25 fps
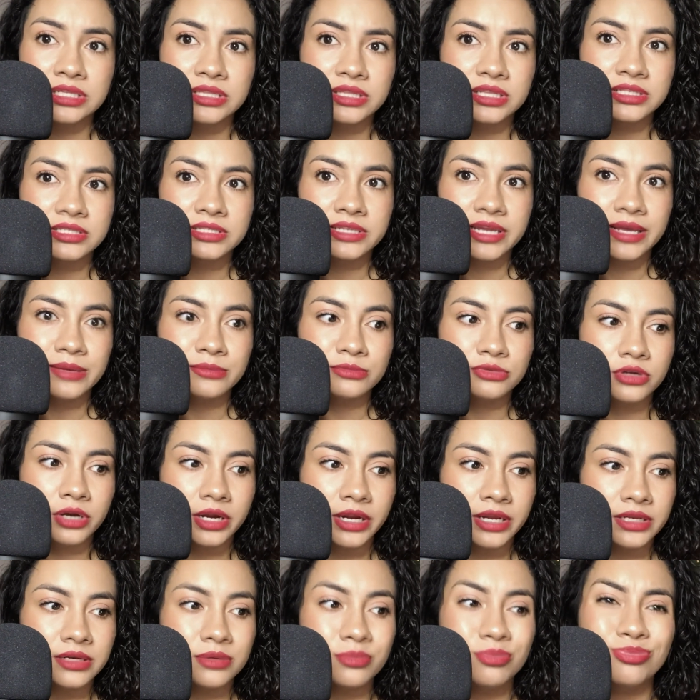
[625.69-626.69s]
these names
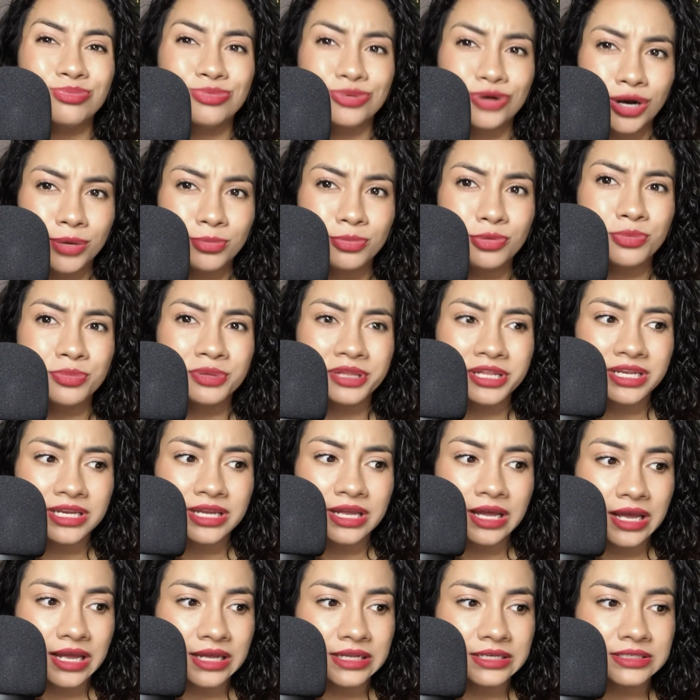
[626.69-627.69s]
right, probably
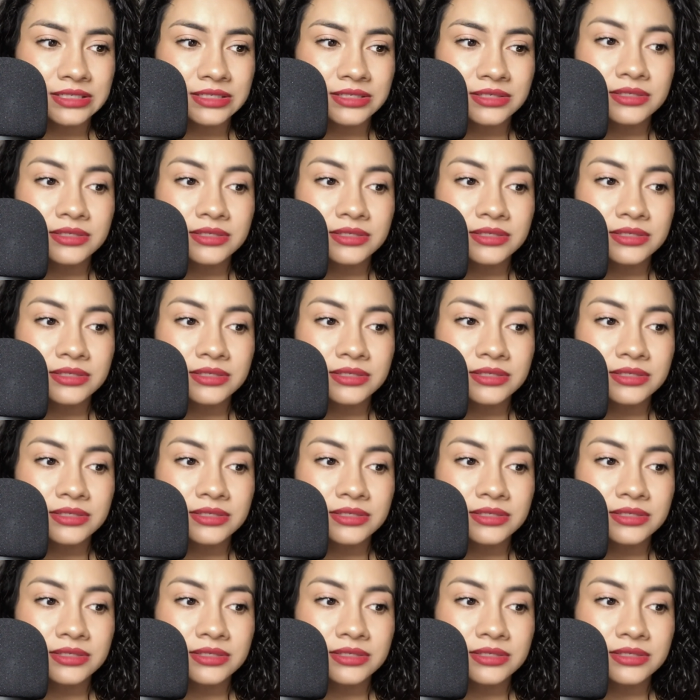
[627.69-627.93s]
not,